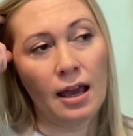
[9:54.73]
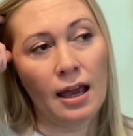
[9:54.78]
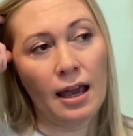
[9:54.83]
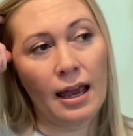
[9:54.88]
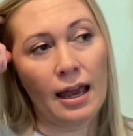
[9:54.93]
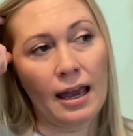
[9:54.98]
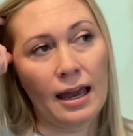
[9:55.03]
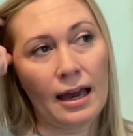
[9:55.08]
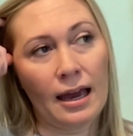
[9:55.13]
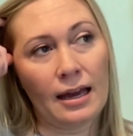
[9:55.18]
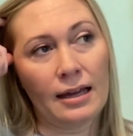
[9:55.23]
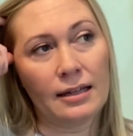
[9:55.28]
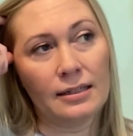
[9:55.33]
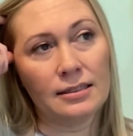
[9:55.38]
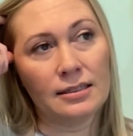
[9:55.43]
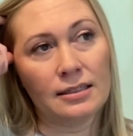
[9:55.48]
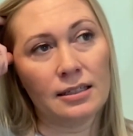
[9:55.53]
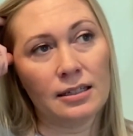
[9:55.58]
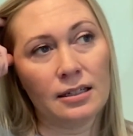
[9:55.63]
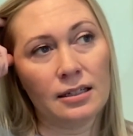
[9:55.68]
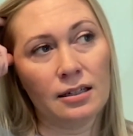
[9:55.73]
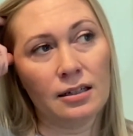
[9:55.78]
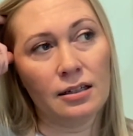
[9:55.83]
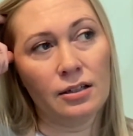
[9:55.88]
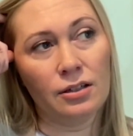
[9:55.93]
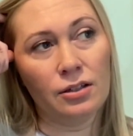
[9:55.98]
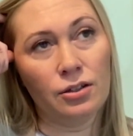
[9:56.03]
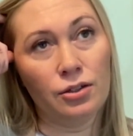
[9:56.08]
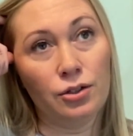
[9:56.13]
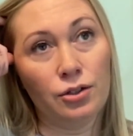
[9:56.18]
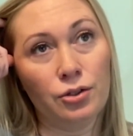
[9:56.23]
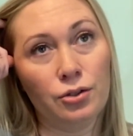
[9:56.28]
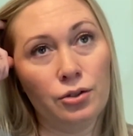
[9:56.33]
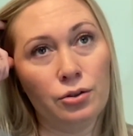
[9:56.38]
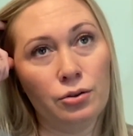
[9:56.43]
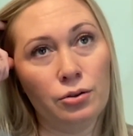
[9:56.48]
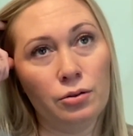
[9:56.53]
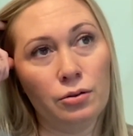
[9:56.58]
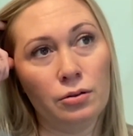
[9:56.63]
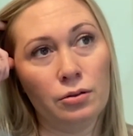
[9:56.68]
And
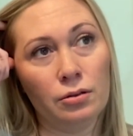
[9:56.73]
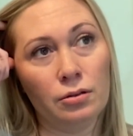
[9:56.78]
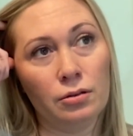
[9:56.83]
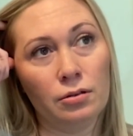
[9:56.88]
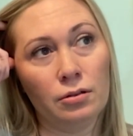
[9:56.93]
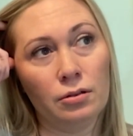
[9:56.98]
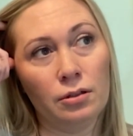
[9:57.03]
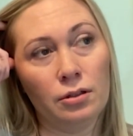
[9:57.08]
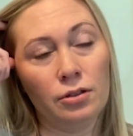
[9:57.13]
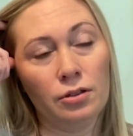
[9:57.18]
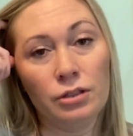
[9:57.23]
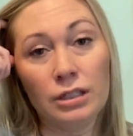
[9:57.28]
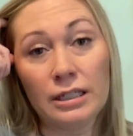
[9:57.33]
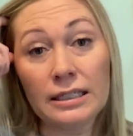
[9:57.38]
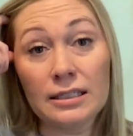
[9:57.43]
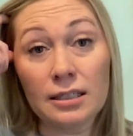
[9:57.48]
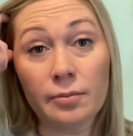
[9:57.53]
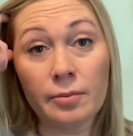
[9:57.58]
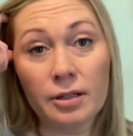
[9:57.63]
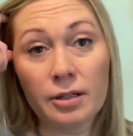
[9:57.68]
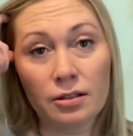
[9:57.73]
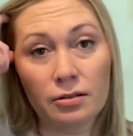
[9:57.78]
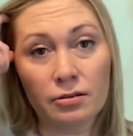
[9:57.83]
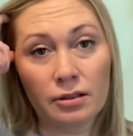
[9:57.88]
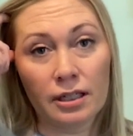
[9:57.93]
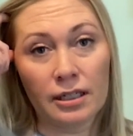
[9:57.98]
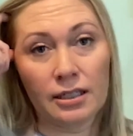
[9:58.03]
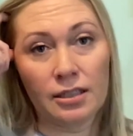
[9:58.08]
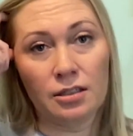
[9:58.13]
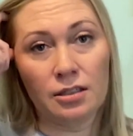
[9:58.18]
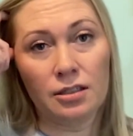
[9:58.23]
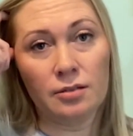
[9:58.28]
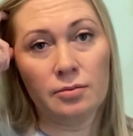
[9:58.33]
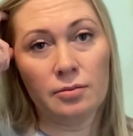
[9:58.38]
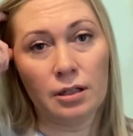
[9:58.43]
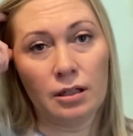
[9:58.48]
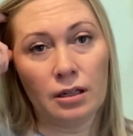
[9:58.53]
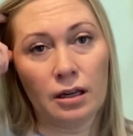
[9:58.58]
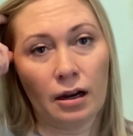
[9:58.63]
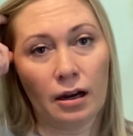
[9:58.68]
you you need to build the relationships
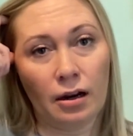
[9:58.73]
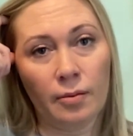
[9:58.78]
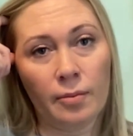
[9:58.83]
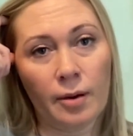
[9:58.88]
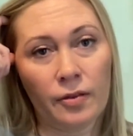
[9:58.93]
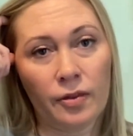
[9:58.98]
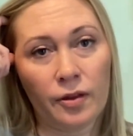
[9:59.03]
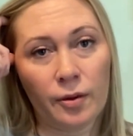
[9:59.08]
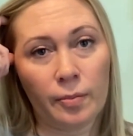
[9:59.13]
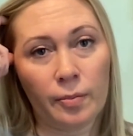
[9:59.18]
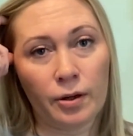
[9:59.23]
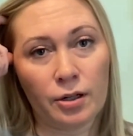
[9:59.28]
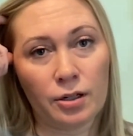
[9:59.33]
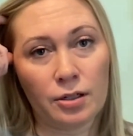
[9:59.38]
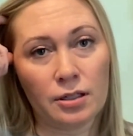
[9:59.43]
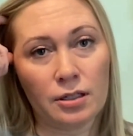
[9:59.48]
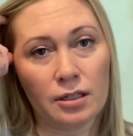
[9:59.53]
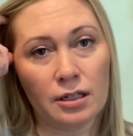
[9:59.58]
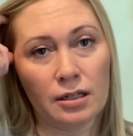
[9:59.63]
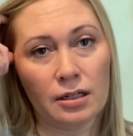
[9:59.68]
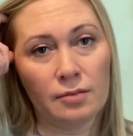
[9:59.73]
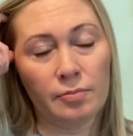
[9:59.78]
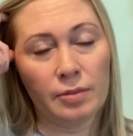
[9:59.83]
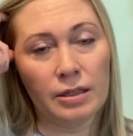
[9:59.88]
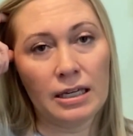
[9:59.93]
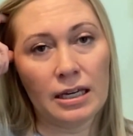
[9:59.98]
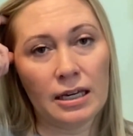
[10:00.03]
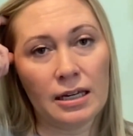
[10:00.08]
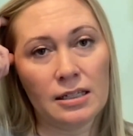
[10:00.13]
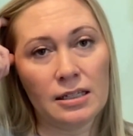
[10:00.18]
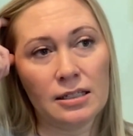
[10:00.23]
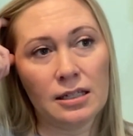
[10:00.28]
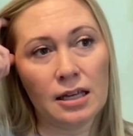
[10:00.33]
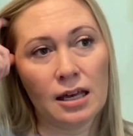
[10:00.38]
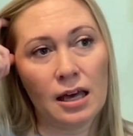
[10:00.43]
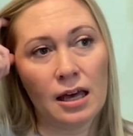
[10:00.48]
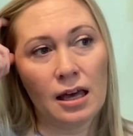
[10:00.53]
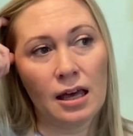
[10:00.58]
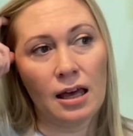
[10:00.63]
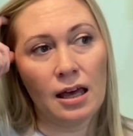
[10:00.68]
and care about the person, because
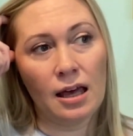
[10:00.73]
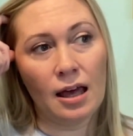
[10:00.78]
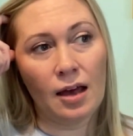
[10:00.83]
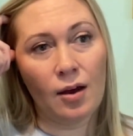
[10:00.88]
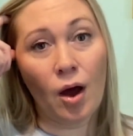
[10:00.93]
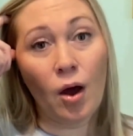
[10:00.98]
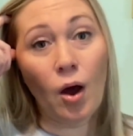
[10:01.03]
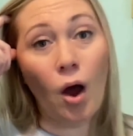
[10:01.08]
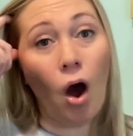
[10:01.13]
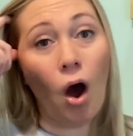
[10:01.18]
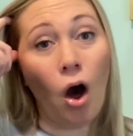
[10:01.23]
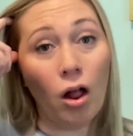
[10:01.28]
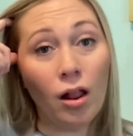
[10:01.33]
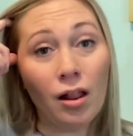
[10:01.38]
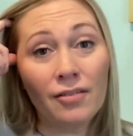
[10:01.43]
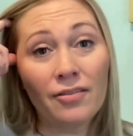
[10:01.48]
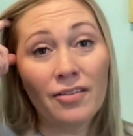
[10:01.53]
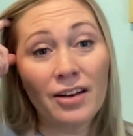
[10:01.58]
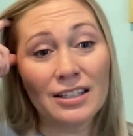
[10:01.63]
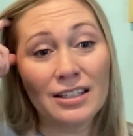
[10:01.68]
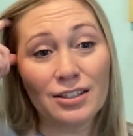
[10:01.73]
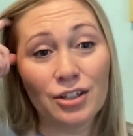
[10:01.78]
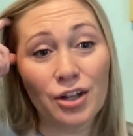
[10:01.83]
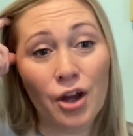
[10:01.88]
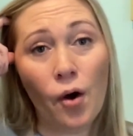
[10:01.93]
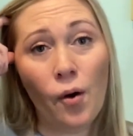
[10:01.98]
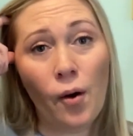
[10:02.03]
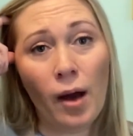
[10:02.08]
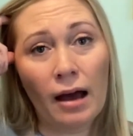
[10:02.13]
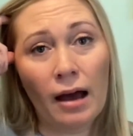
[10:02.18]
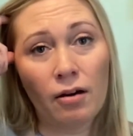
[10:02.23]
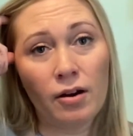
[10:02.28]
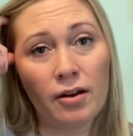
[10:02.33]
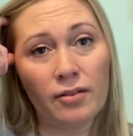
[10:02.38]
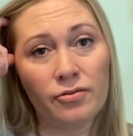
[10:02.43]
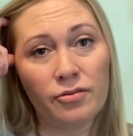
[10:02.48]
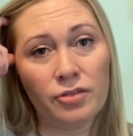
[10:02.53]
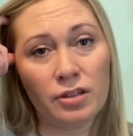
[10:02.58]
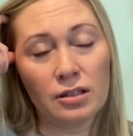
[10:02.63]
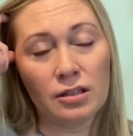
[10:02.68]
all of us know how it
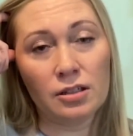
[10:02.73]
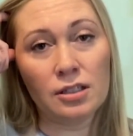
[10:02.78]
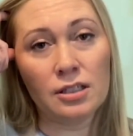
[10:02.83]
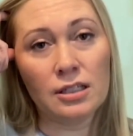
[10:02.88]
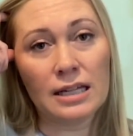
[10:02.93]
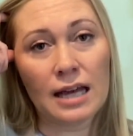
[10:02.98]
feels to